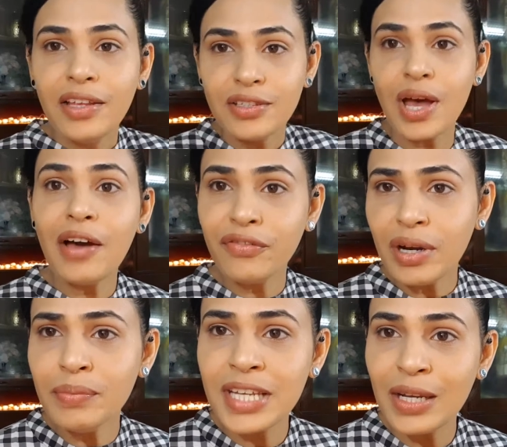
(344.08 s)
So after
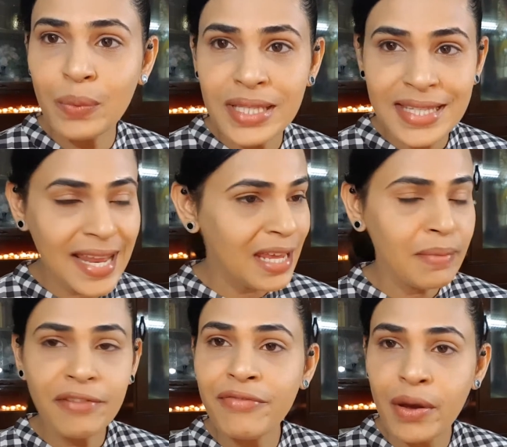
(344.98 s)
I'm done with setting
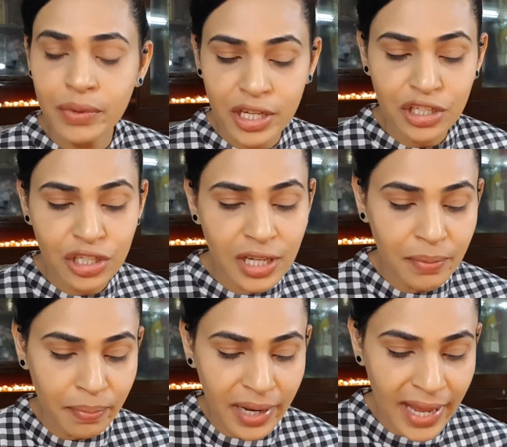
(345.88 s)
my foundation in
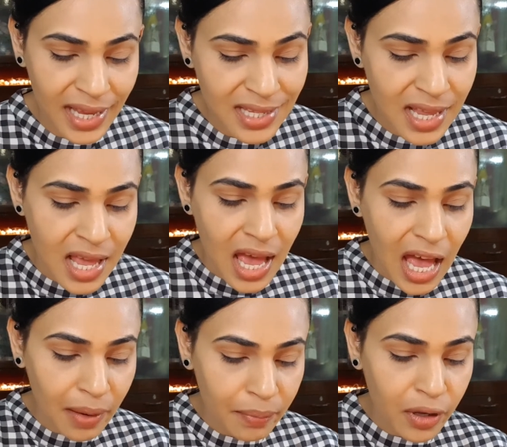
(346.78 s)
place,
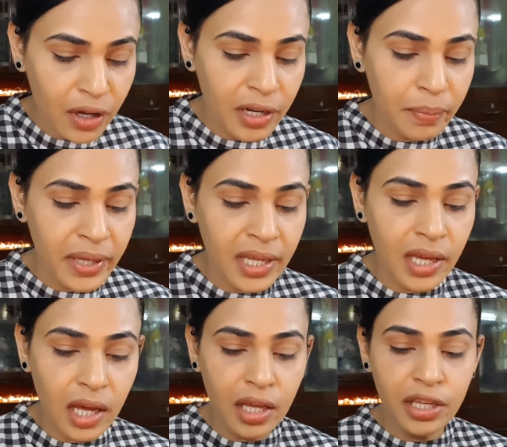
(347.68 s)
I'm gonna be
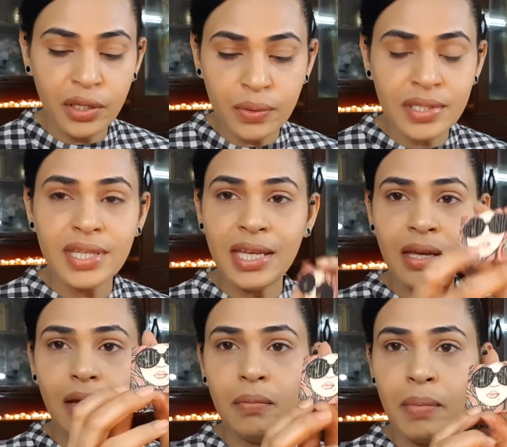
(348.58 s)
using
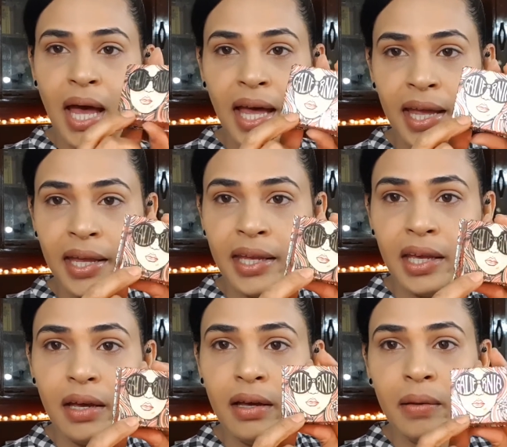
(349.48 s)
my
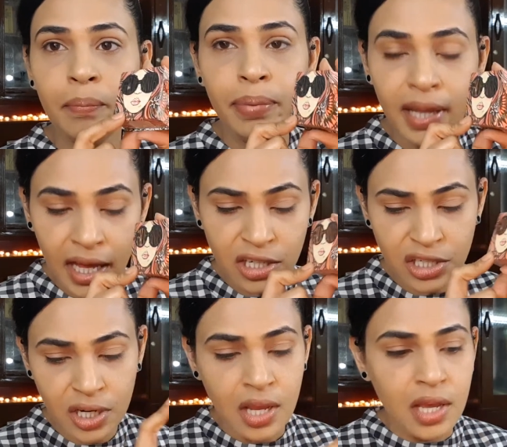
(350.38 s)
blush.
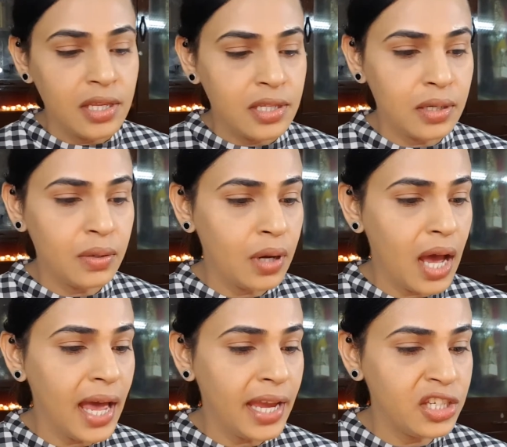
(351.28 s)
So
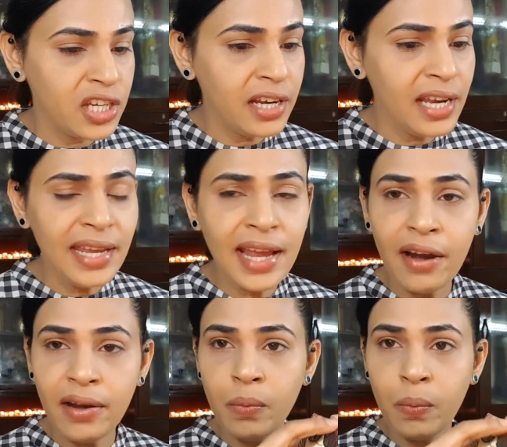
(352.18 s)
I generally
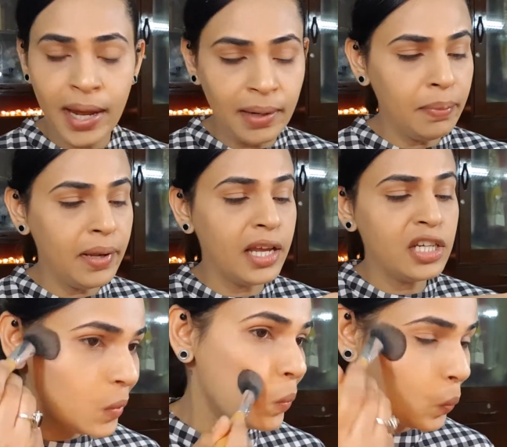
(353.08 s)
carry one blush,
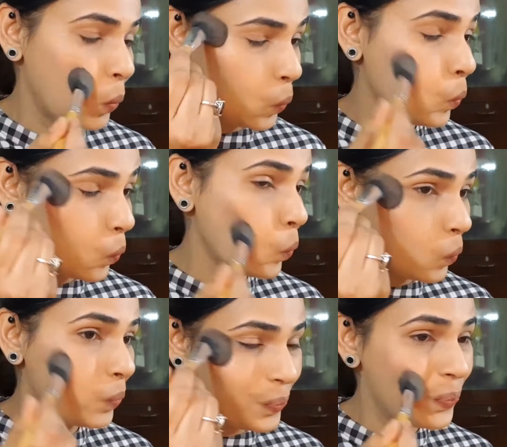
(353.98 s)
so I'm just gonna
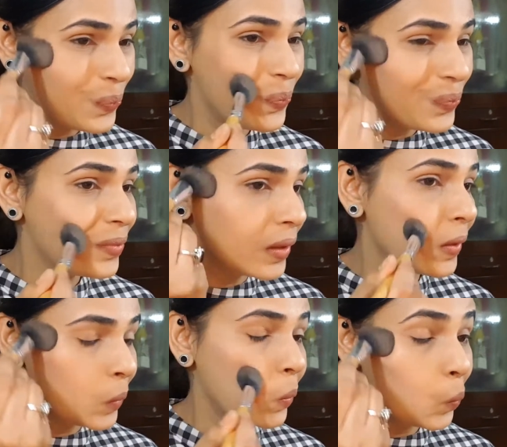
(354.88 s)
use the same
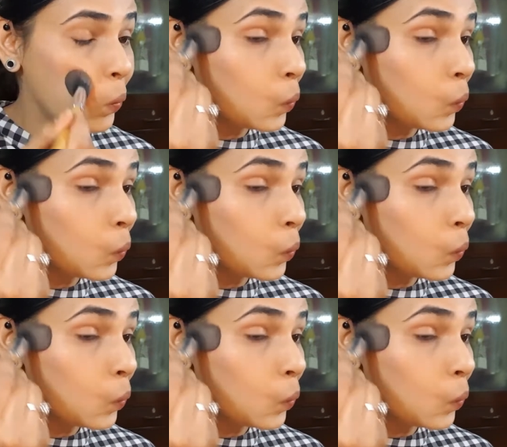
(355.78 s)
brush,